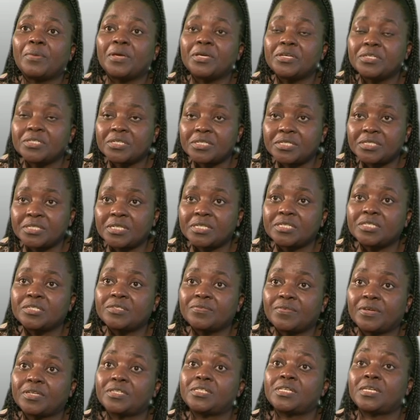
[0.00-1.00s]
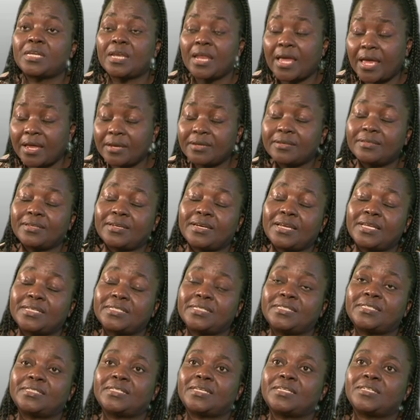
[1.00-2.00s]
the patient's satisfaction, and the
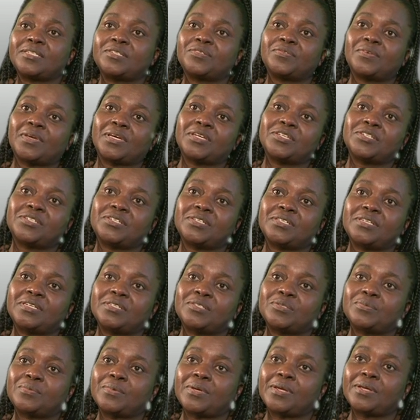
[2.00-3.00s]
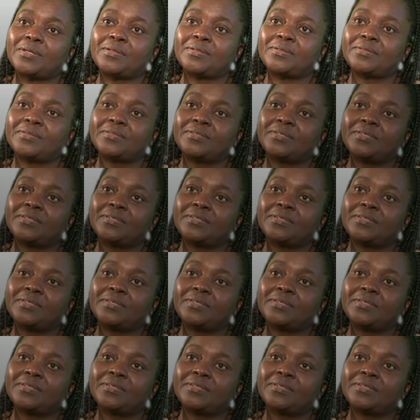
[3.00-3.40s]
nurse's satisfaction as well.